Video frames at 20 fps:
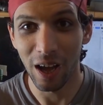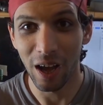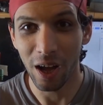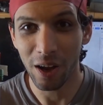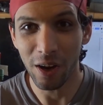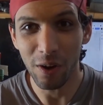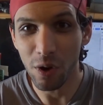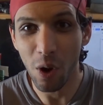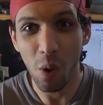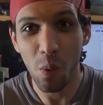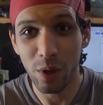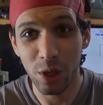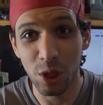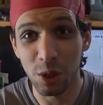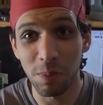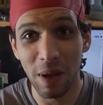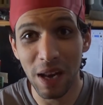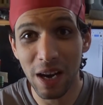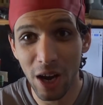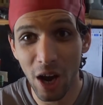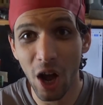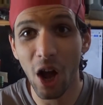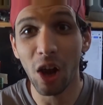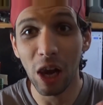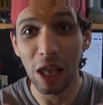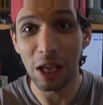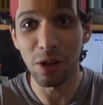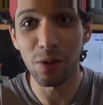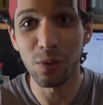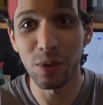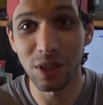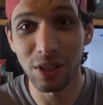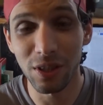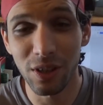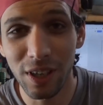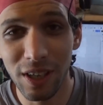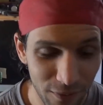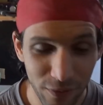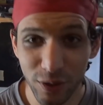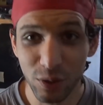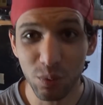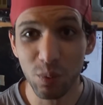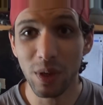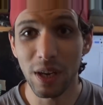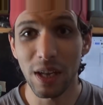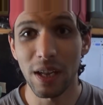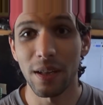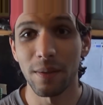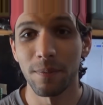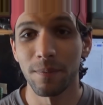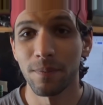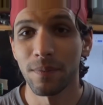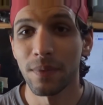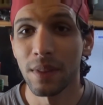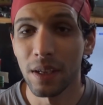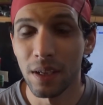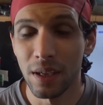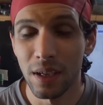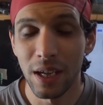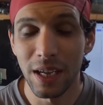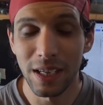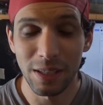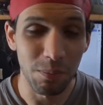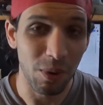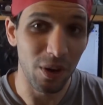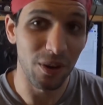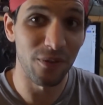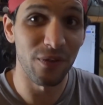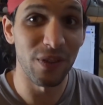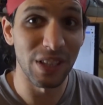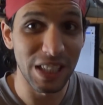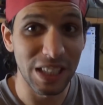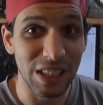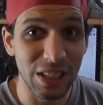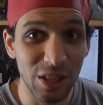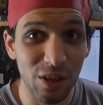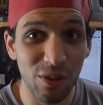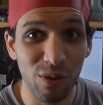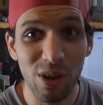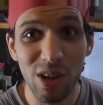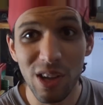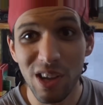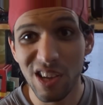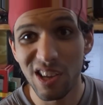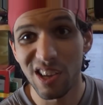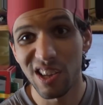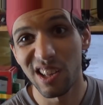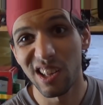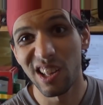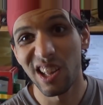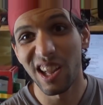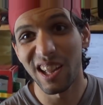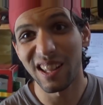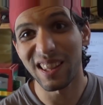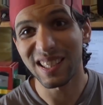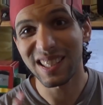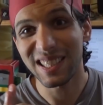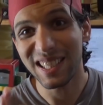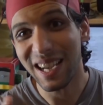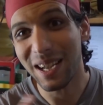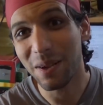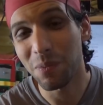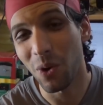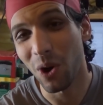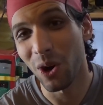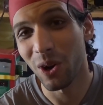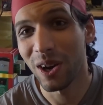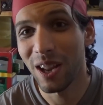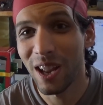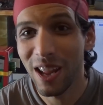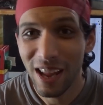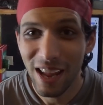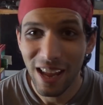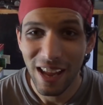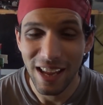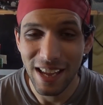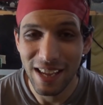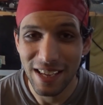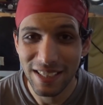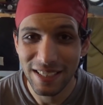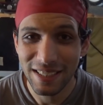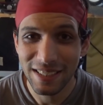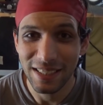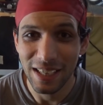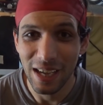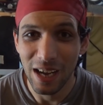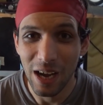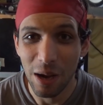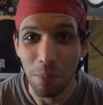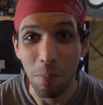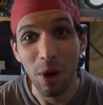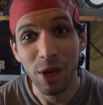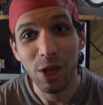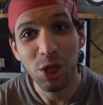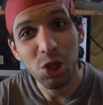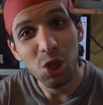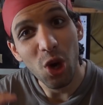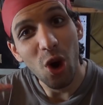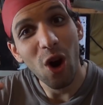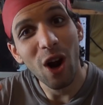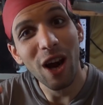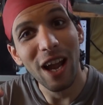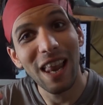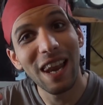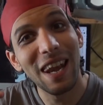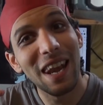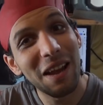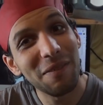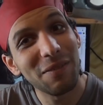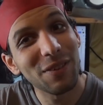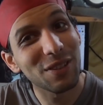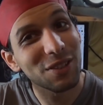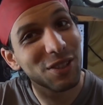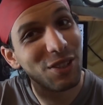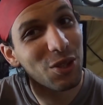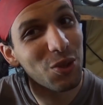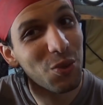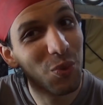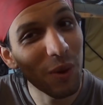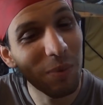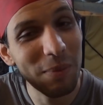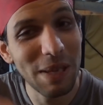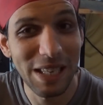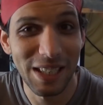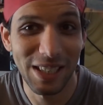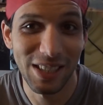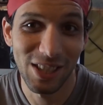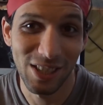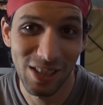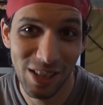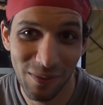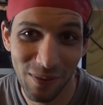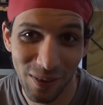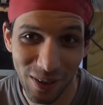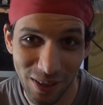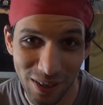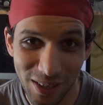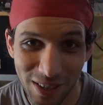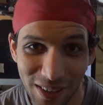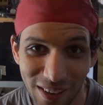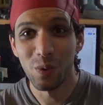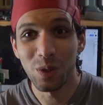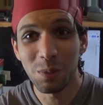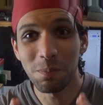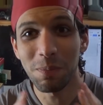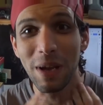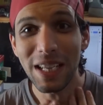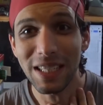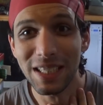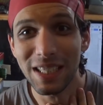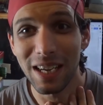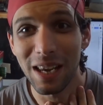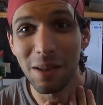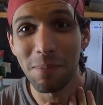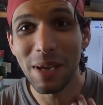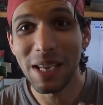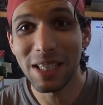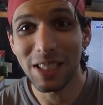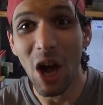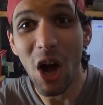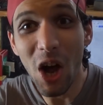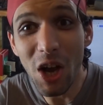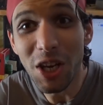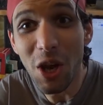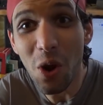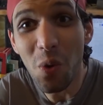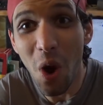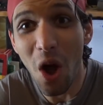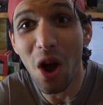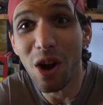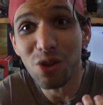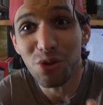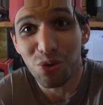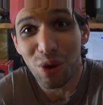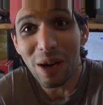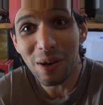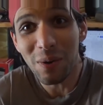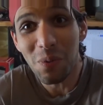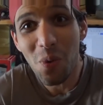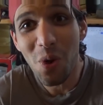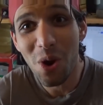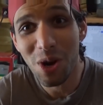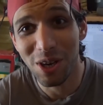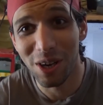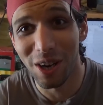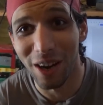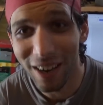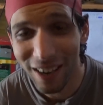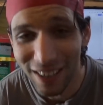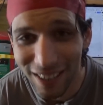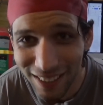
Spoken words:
I don't know which is better, I'll let you decide. First one is my physics degree, and the second one is my shark level swimming certificate, which basically means I no longer drown in water.